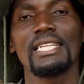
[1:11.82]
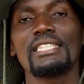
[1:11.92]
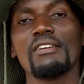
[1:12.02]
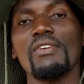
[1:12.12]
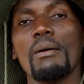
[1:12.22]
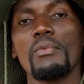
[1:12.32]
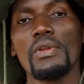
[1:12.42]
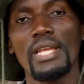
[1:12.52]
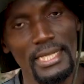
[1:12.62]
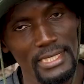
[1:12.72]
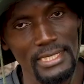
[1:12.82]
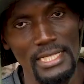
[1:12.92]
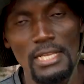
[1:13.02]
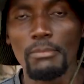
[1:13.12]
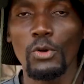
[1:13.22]
That's a farm
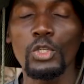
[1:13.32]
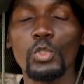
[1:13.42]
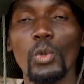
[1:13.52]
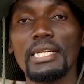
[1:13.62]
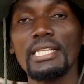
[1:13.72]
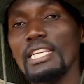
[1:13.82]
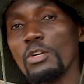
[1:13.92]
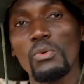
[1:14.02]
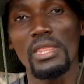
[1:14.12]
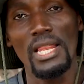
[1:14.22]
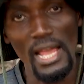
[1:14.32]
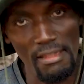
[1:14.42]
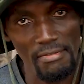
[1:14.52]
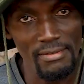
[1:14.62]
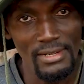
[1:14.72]
reality because you are dealing with
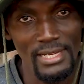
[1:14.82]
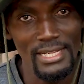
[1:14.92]
life.